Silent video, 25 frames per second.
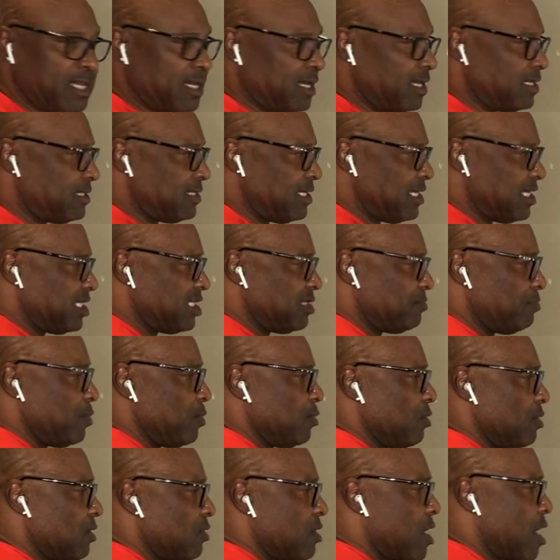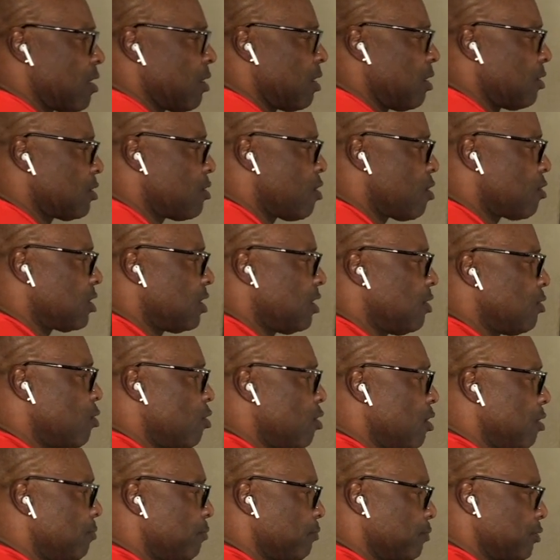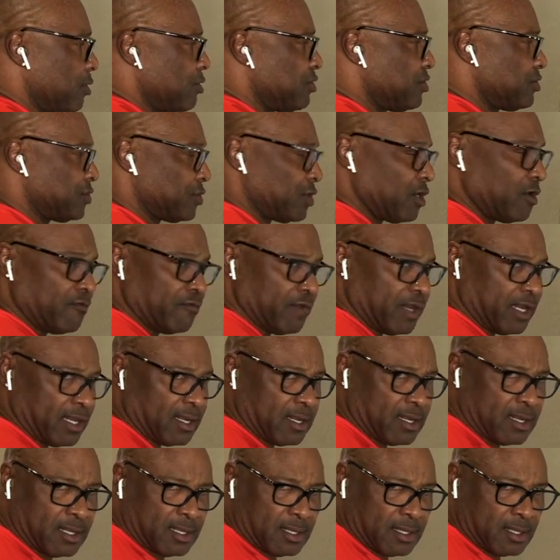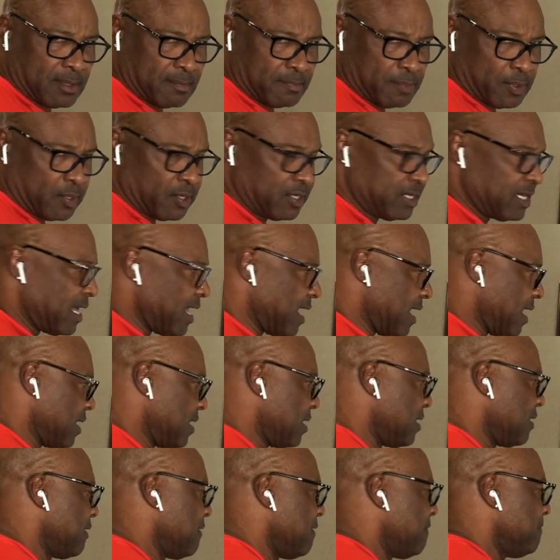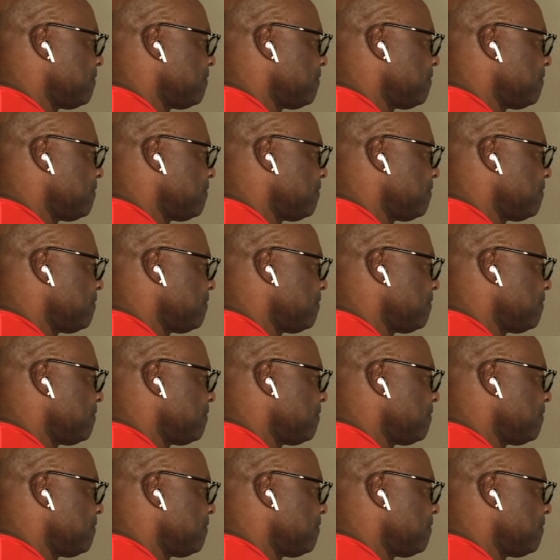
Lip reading: in a teaspoon of coconut oil per serving per day.